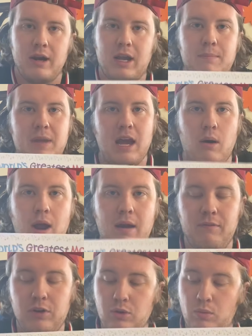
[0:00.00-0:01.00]
It can be
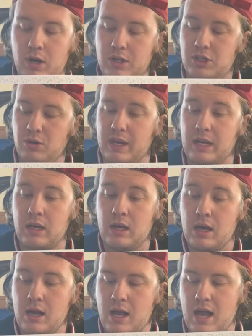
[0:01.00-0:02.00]
however you want to do it.
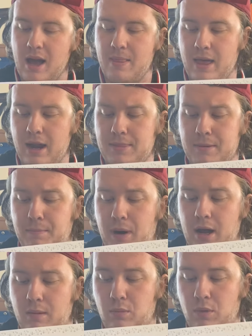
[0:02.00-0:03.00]
And then at the
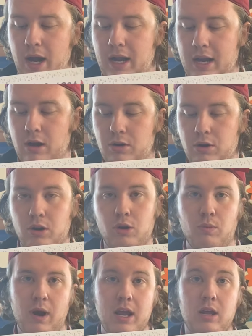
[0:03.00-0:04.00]
bottom right here, you're gonna
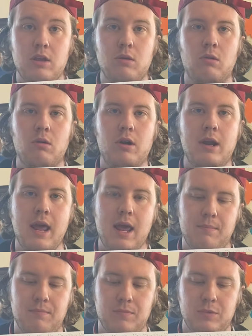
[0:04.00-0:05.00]
write your name.